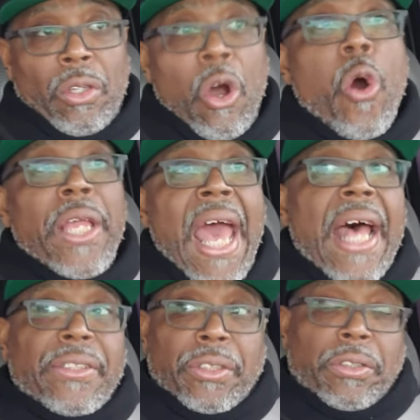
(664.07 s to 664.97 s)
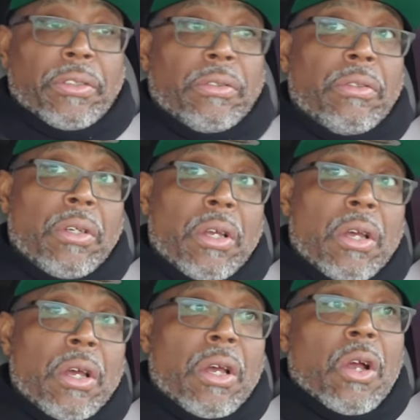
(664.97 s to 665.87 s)
Oh yes.
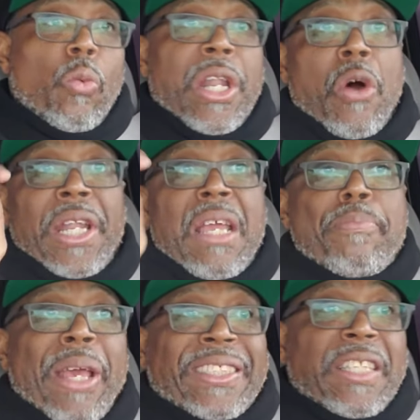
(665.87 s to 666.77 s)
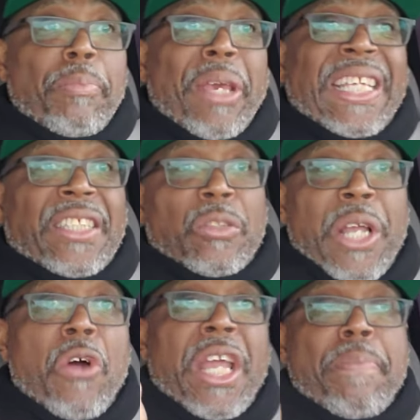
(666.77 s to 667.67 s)
We don't need bits and pieces. We
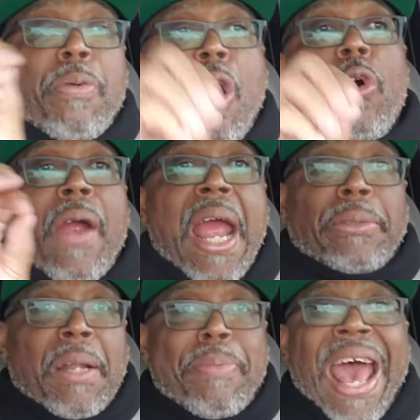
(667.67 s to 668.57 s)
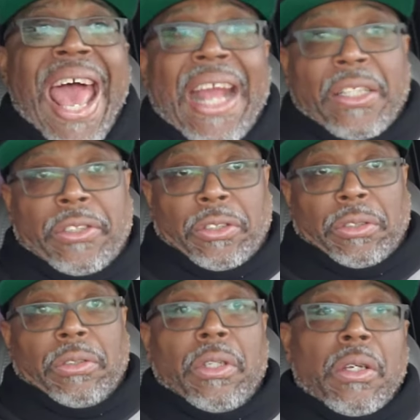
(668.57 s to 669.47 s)
don't need programs and packs.